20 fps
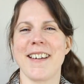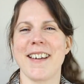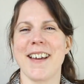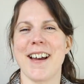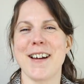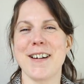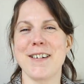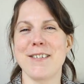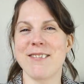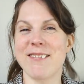
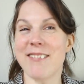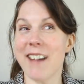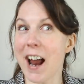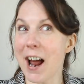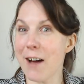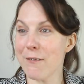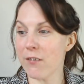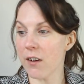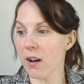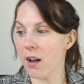
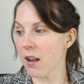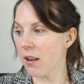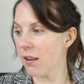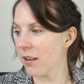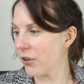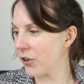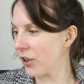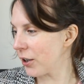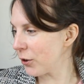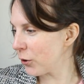
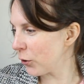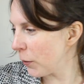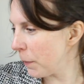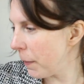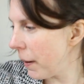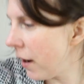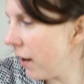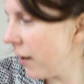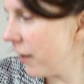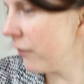Unravel? Should I talk
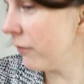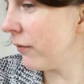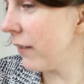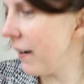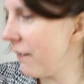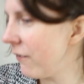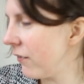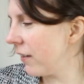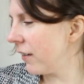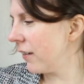about
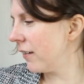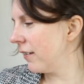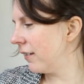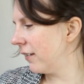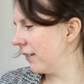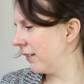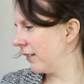Unravel?